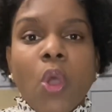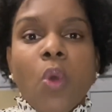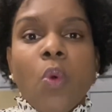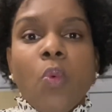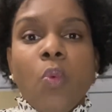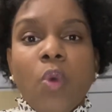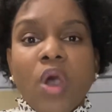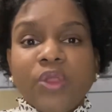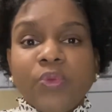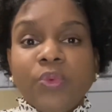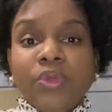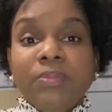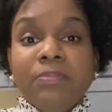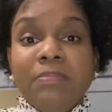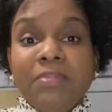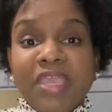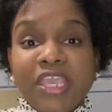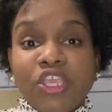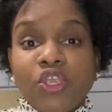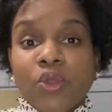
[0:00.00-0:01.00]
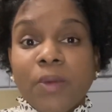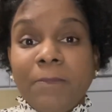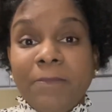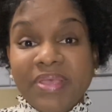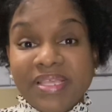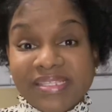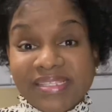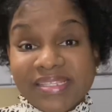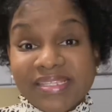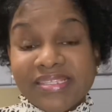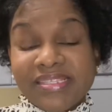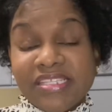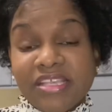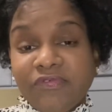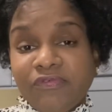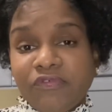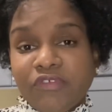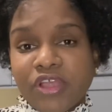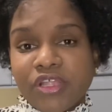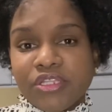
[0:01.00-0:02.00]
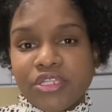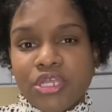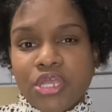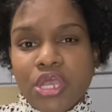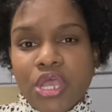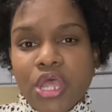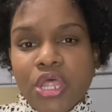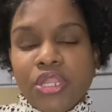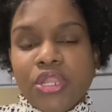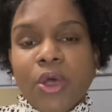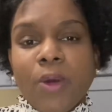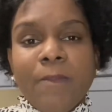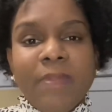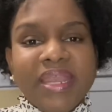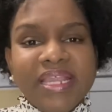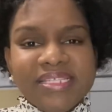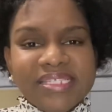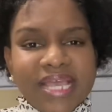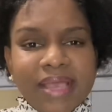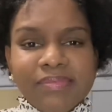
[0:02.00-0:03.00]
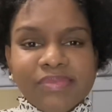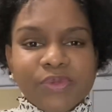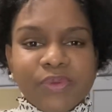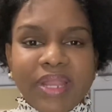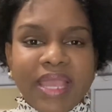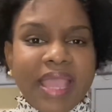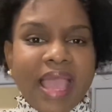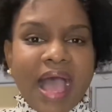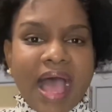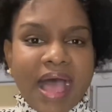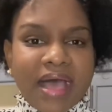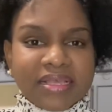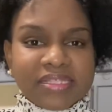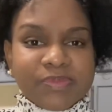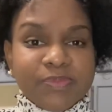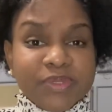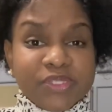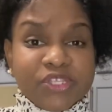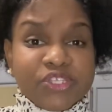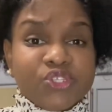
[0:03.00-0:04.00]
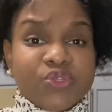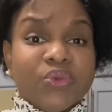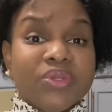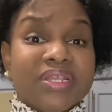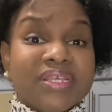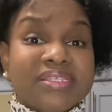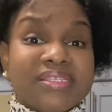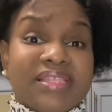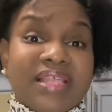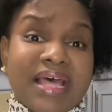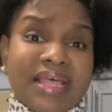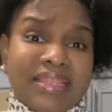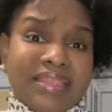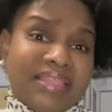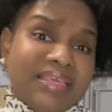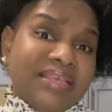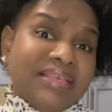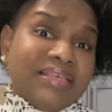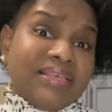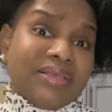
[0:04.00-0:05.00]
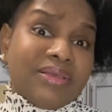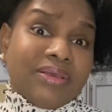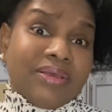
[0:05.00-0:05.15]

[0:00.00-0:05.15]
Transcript: What would make your business different? Now, many times when I ask business owners that, the